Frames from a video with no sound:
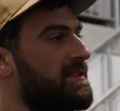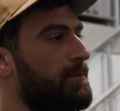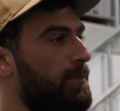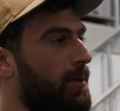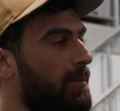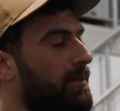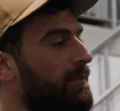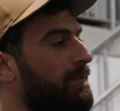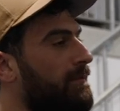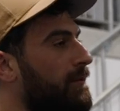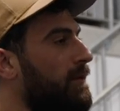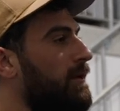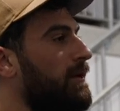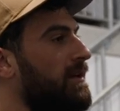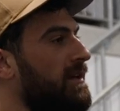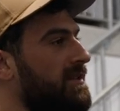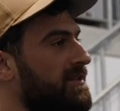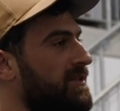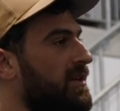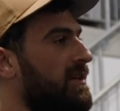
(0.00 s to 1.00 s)
the problem for
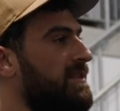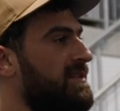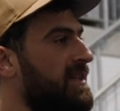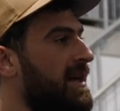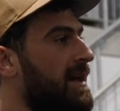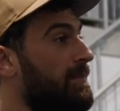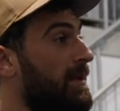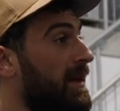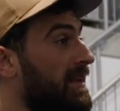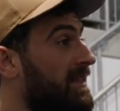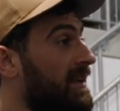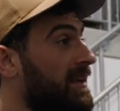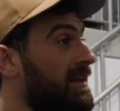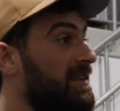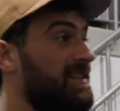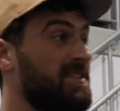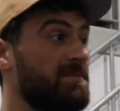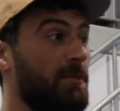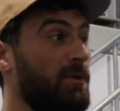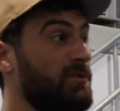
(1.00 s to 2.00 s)
a certain time, but I think
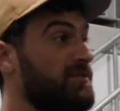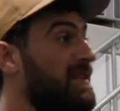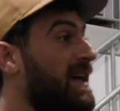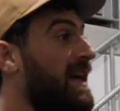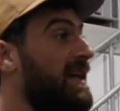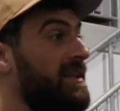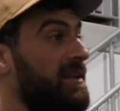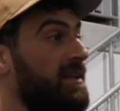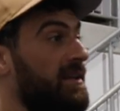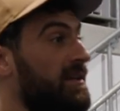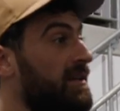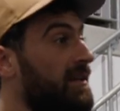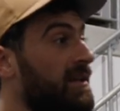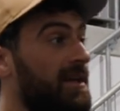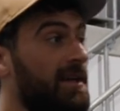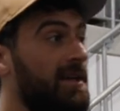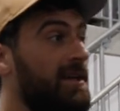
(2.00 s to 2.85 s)
it's most likely going to